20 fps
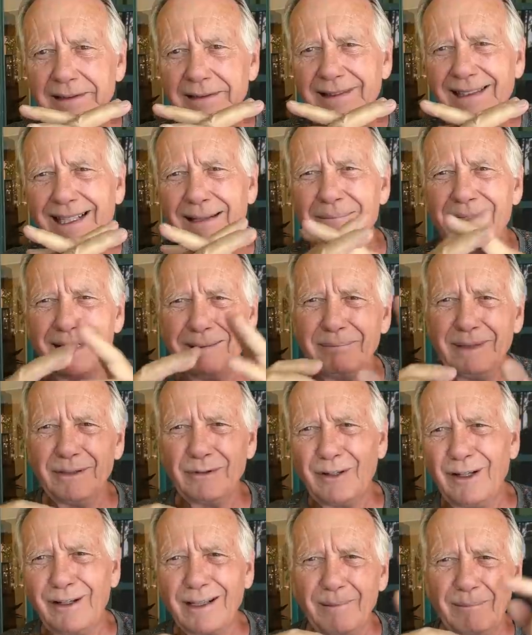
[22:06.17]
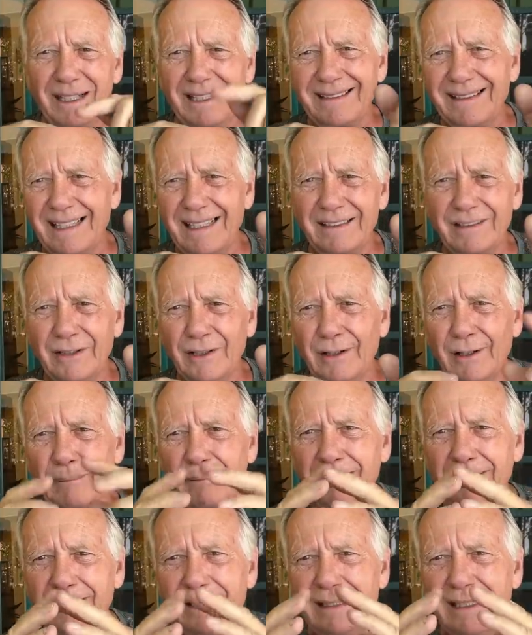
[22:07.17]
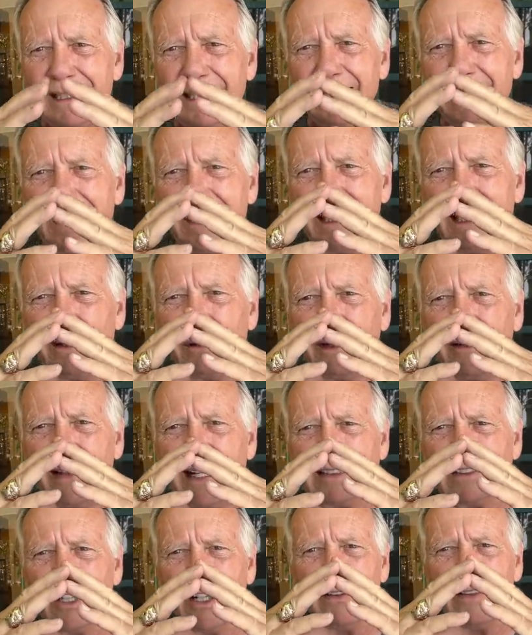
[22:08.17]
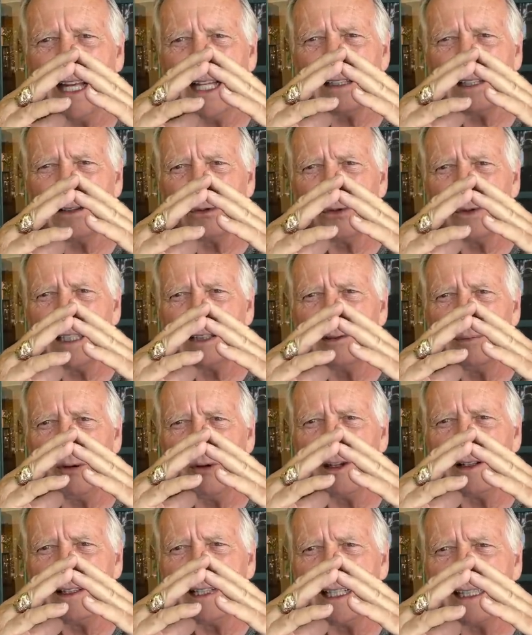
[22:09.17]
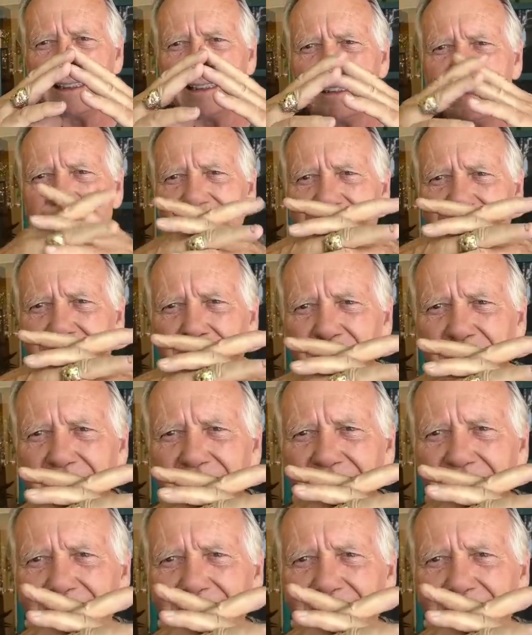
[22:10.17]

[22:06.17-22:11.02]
I might be wrong about that term. Anyway, that's all that little ridge board does, is it keeps it.